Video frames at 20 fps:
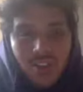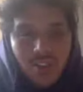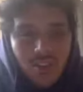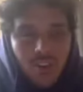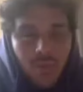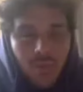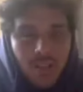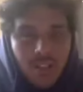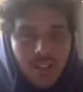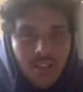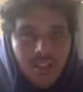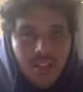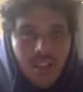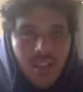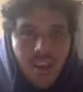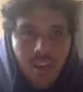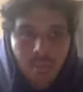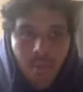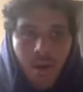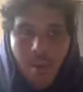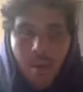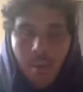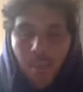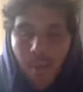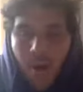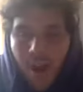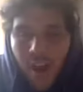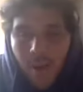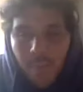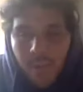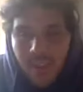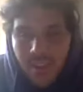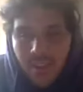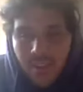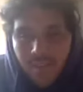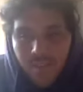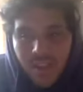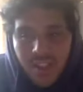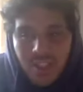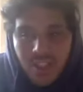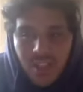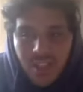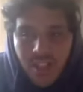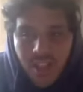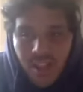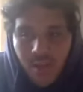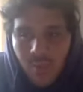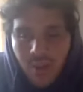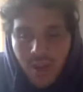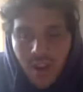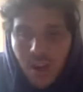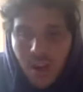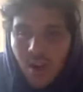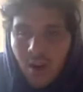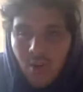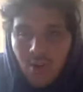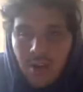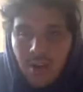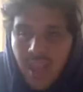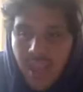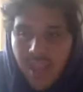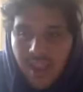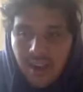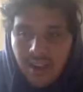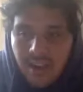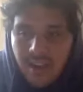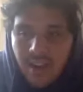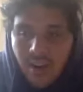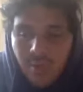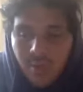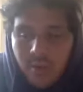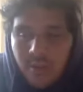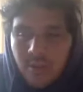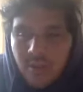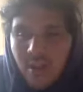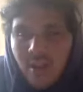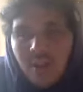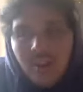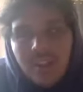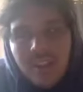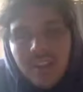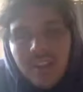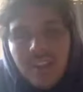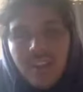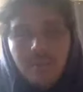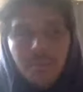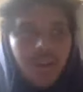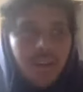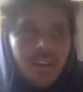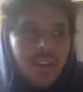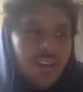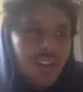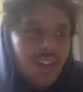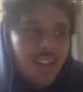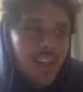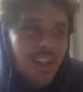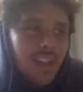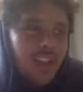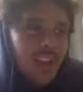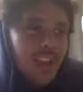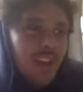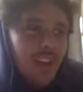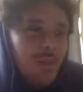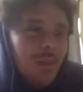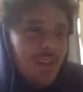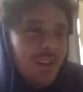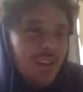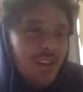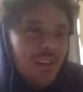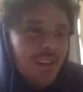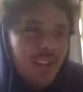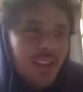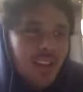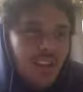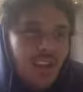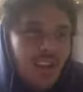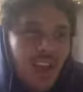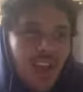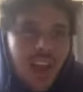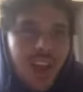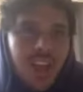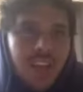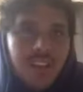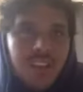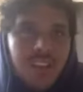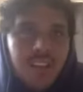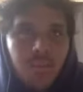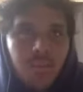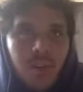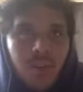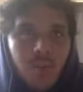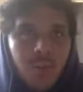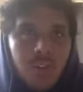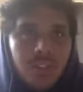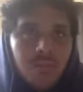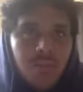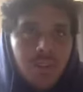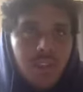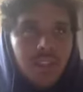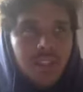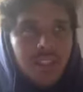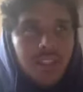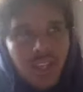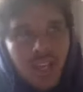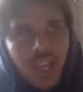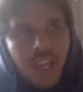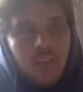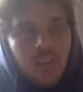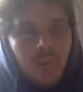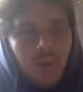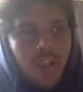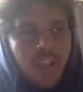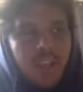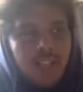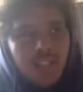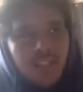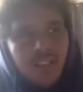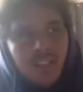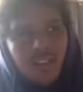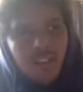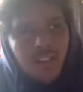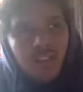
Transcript: too. I mean, mom and pop, and then eventually that we got our own land. And now we're doing our own thing. But I mean, I like Brother Wilson because he kind of relates it